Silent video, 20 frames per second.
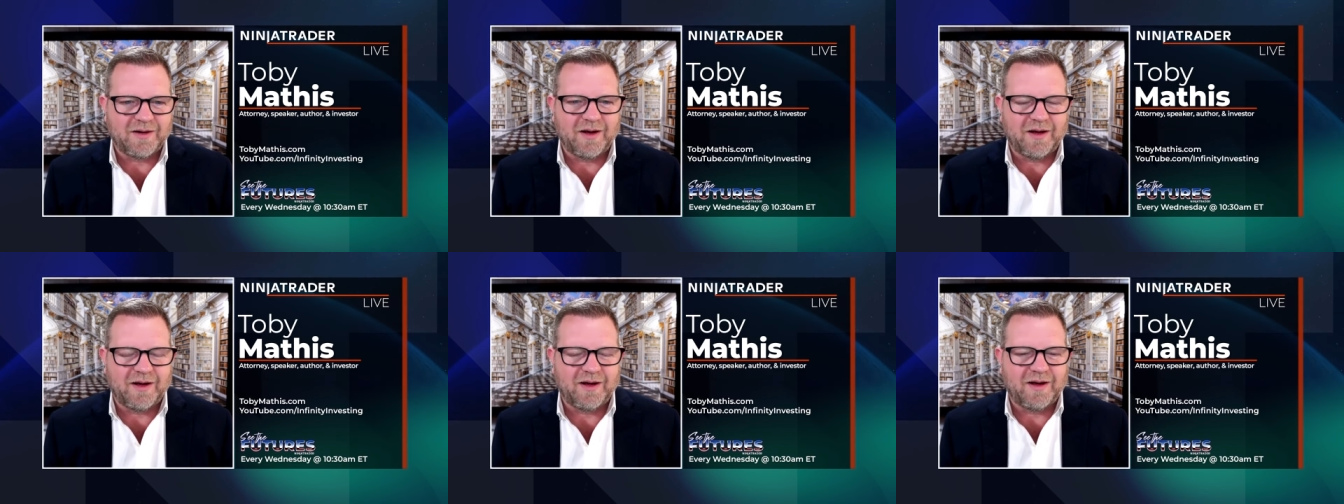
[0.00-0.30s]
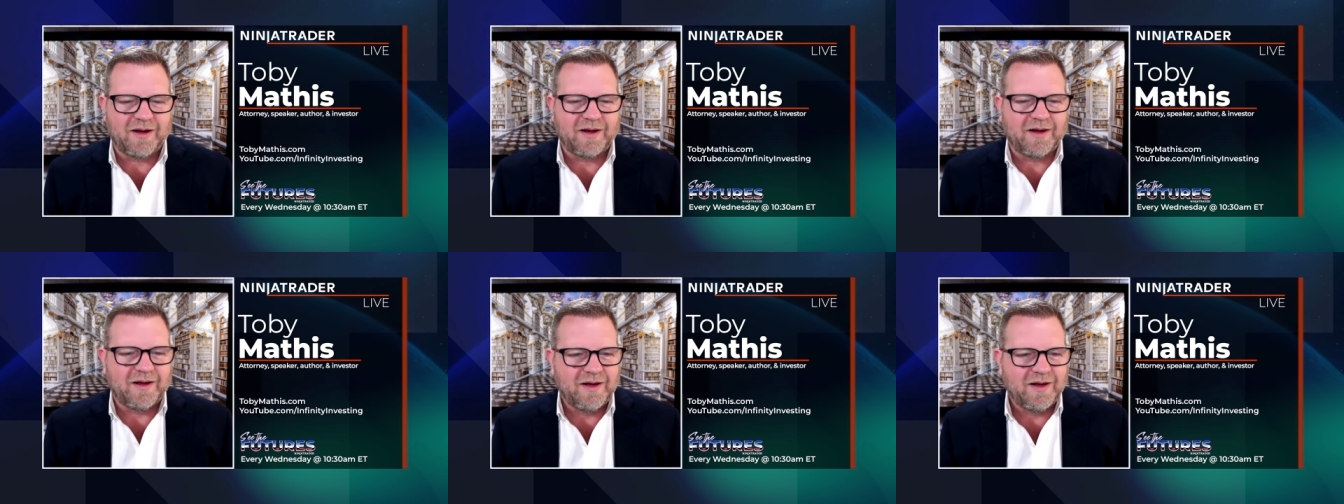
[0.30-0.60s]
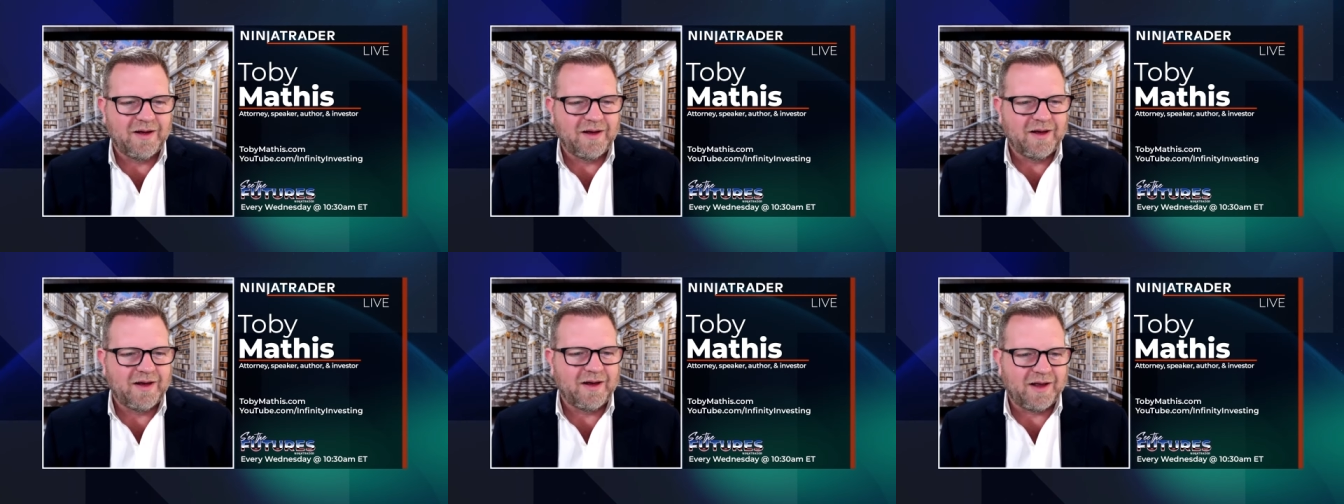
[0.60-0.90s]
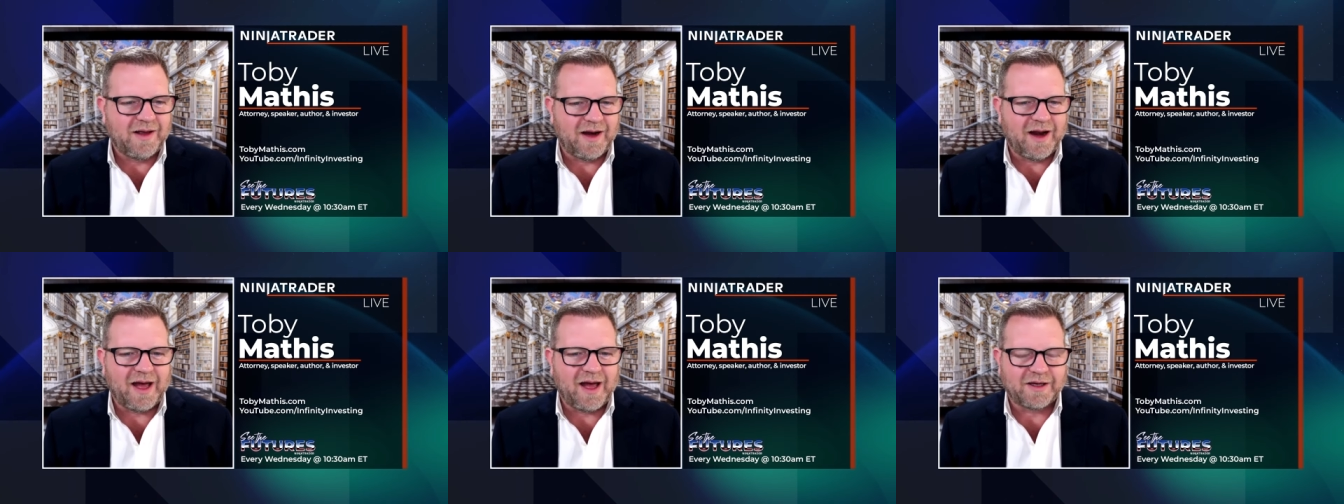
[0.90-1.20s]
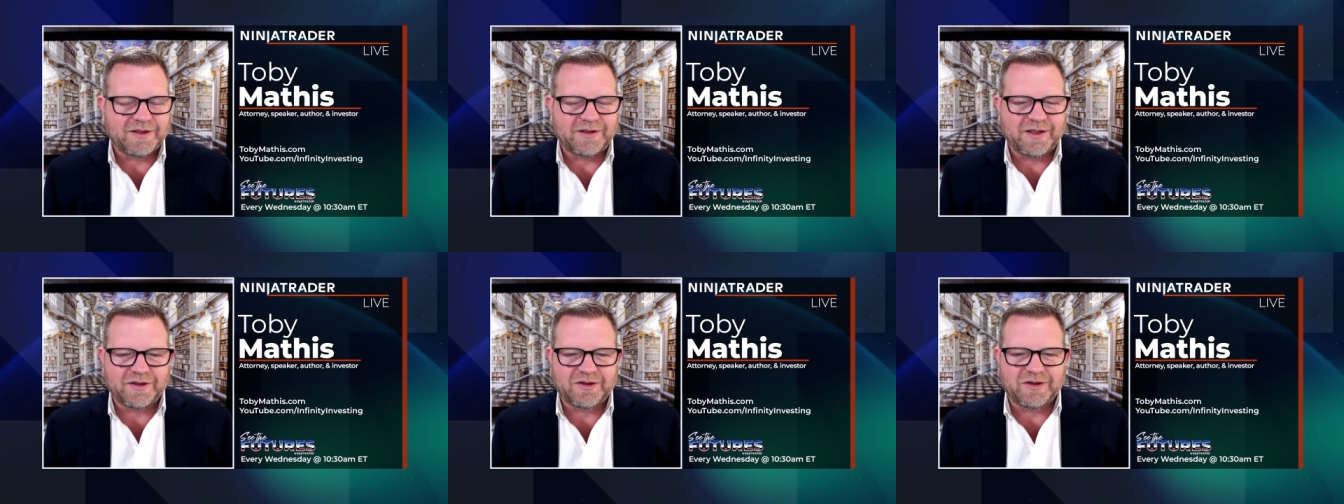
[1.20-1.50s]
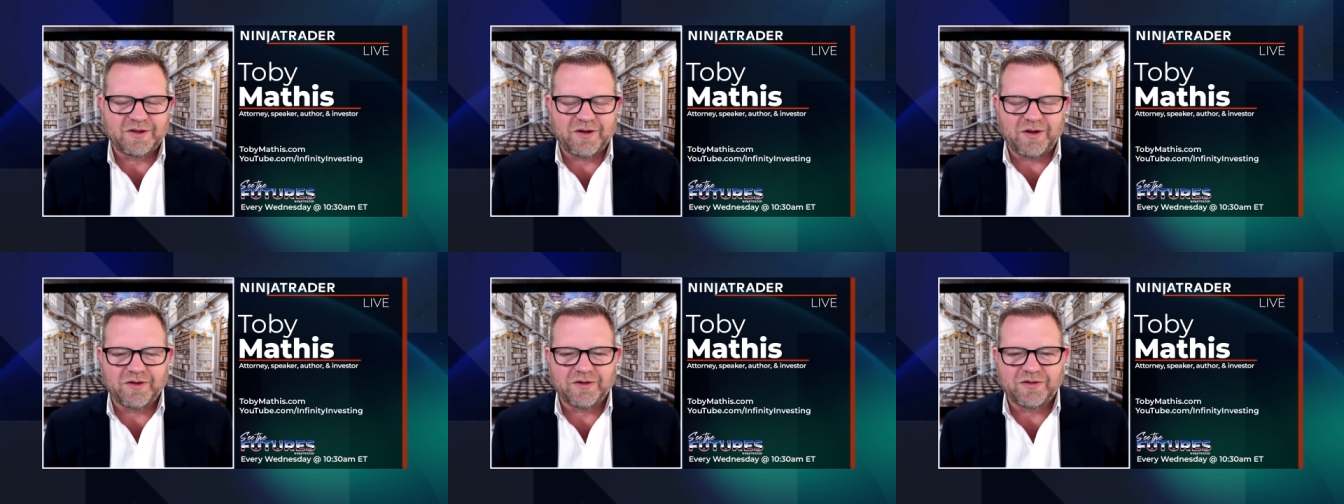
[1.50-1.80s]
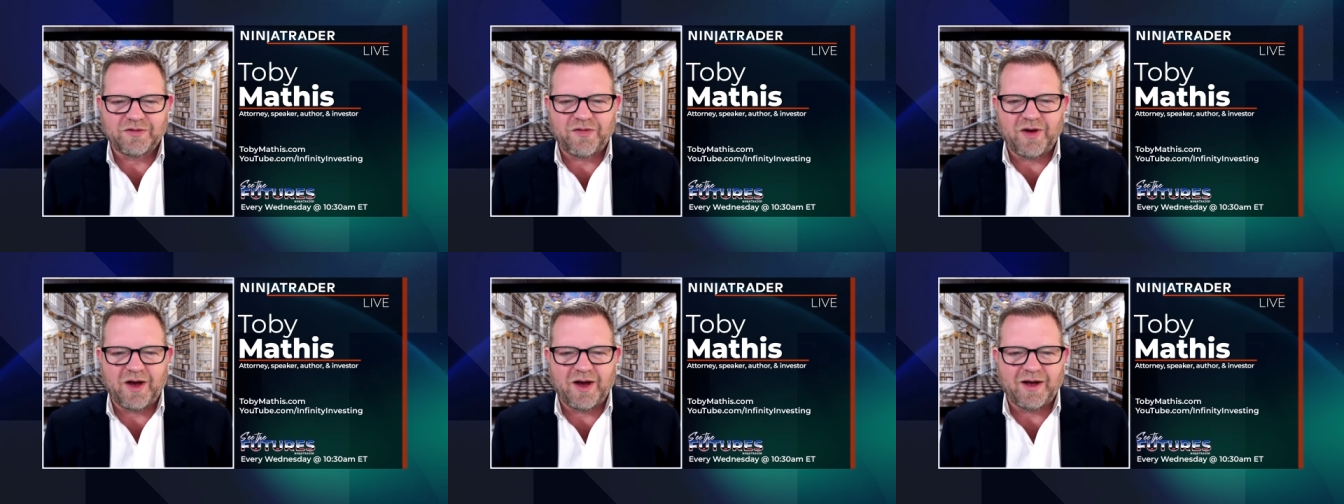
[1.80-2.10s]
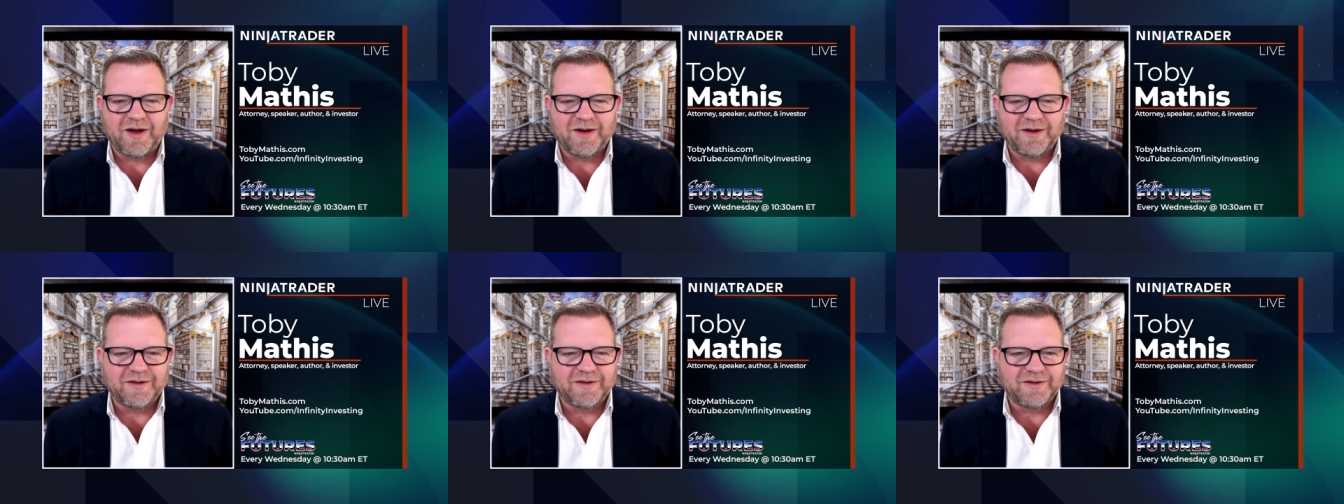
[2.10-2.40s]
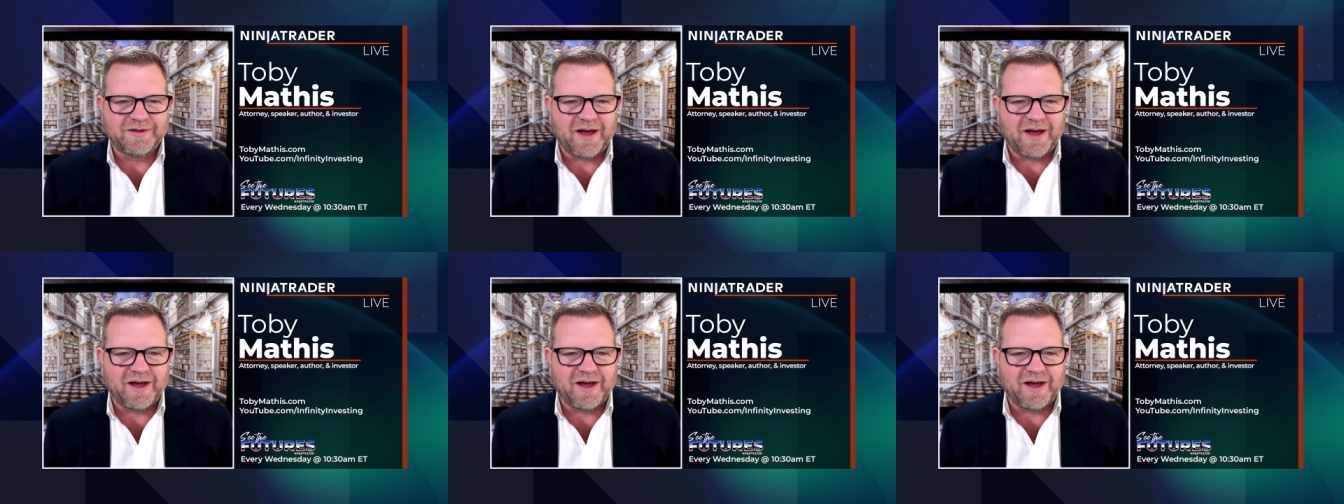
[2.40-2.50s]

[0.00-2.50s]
uh, get access to those funds.